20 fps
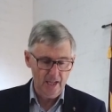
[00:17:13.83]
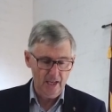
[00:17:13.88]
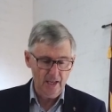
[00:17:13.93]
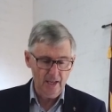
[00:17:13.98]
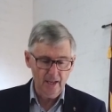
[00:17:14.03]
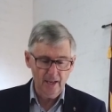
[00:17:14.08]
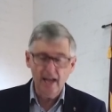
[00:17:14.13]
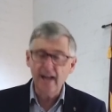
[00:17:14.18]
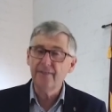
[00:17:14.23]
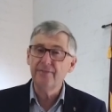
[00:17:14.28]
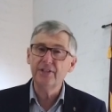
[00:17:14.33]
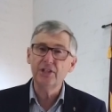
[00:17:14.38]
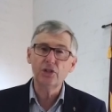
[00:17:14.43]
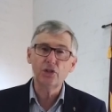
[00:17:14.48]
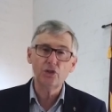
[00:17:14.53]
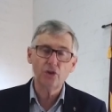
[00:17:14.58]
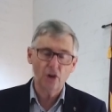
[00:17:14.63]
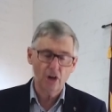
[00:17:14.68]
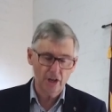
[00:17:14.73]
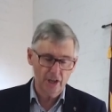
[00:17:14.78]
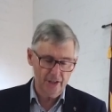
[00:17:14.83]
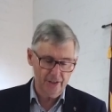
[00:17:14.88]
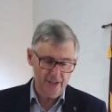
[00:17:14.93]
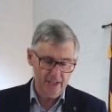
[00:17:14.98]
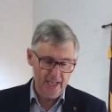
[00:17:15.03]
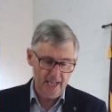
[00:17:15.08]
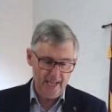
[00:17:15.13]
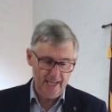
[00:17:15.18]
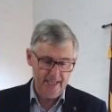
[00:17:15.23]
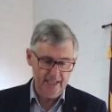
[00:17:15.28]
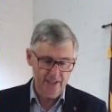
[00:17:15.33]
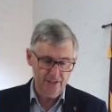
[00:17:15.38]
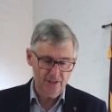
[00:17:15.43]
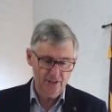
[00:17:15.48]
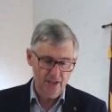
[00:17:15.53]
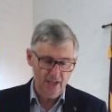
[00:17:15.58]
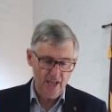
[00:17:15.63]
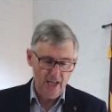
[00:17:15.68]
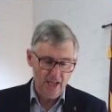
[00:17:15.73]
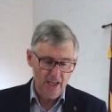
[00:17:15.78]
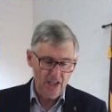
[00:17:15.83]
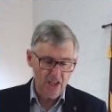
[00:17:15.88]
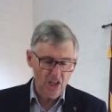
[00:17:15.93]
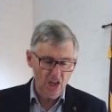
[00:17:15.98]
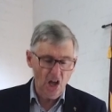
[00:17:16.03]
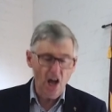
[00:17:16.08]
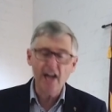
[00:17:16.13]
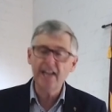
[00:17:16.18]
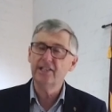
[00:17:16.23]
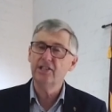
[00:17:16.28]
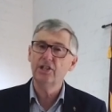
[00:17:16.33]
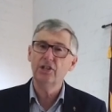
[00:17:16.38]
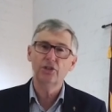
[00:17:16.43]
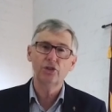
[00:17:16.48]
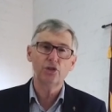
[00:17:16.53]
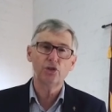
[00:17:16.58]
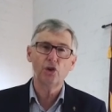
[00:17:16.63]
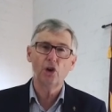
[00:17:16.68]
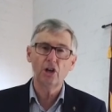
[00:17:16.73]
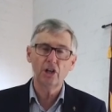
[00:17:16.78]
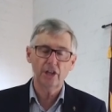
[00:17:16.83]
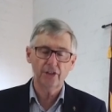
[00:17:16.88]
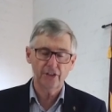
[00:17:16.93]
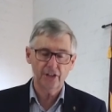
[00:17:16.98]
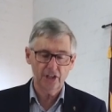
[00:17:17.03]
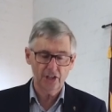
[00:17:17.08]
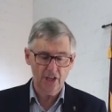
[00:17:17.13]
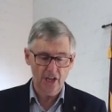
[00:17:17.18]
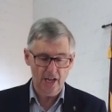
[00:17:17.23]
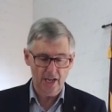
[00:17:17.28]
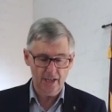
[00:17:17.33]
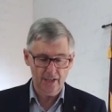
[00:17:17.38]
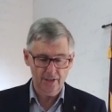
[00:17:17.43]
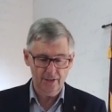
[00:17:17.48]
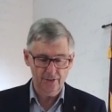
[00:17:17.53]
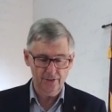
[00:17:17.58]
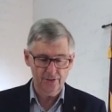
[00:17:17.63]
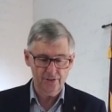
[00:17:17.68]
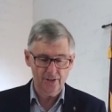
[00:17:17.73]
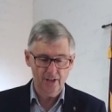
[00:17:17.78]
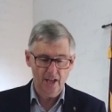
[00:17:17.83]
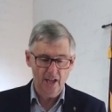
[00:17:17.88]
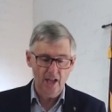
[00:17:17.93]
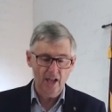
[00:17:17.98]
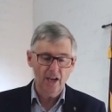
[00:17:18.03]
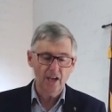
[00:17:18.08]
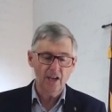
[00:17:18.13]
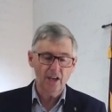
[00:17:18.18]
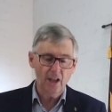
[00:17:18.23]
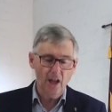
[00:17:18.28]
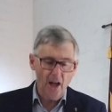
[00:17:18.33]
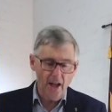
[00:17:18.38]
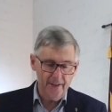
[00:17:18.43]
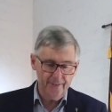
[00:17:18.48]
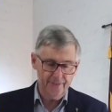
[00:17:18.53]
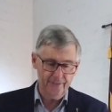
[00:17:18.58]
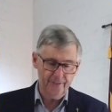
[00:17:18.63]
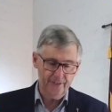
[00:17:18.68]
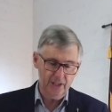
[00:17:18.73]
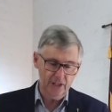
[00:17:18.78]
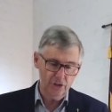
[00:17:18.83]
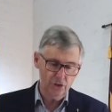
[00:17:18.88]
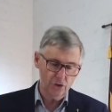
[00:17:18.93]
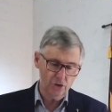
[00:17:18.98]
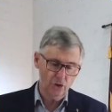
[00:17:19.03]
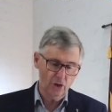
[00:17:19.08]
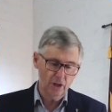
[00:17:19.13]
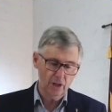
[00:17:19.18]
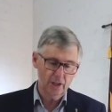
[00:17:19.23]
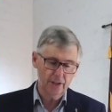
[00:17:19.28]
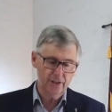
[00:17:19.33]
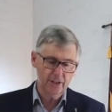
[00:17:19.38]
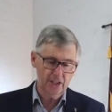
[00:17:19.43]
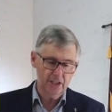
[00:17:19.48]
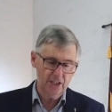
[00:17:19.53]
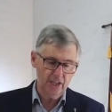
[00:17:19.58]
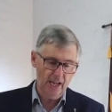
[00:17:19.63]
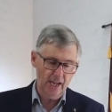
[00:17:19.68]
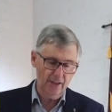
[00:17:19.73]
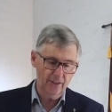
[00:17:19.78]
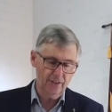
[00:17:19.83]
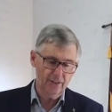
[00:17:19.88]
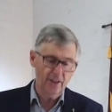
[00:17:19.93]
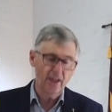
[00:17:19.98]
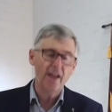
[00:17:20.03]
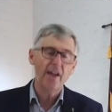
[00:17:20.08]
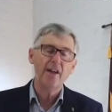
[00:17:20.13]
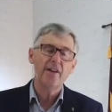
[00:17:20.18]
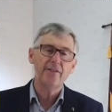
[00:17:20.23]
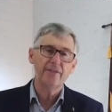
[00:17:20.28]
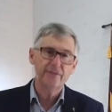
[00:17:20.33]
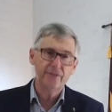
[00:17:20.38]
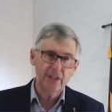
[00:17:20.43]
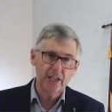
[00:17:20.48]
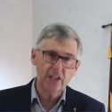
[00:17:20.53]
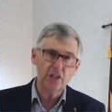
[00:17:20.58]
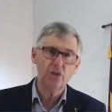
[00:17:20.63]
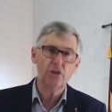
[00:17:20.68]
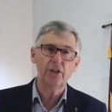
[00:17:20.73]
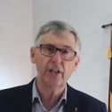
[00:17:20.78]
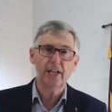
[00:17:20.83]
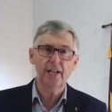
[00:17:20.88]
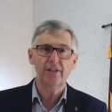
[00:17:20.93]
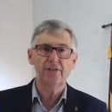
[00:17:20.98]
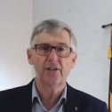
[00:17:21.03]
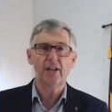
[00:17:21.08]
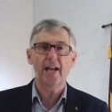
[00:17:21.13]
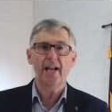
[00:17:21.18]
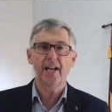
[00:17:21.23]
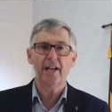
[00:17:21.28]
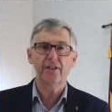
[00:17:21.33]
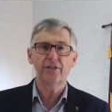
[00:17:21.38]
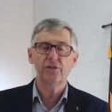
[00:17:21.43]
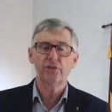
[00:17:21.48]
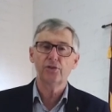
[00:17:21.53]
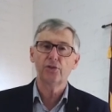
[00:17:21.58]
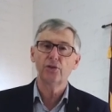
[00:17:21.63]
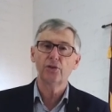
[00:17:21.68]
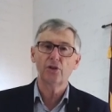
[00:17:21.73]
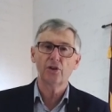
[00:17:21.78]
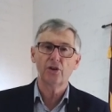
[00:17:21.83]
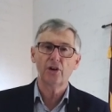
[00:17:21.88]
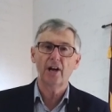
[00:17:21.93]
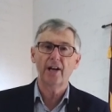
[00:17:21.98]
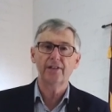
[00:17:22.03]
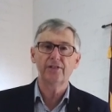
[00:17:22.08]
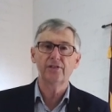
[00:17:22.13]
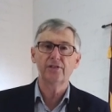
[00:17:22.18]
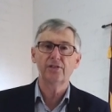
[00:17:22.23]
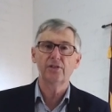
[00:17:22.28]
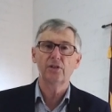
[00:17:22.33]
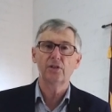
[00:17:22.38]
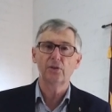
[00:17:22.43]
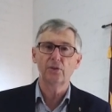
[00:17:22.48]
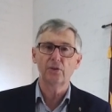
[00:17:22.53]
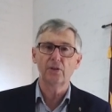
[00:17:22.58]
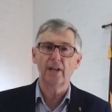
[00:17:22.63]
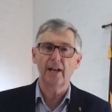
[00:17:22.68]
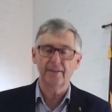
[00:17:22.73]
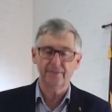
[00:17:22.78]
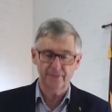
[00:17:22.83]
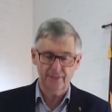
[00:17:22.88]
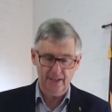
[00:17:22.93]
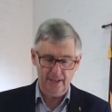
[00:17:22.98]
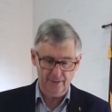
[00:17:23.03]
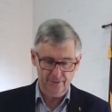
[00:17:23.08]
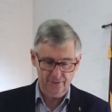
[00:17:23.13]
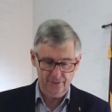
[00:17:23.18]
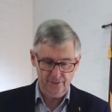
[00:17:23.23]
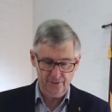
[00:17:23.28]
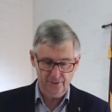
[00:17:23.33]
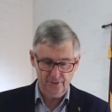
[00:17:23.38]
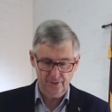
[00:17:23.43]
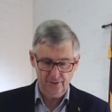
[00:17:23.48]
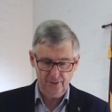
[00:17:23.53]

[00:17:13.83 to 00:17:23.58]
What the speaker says: Love is stronger than hate. Light is stronger than darkness. Life is stronger than death. Victory is ours through Christ who loved us.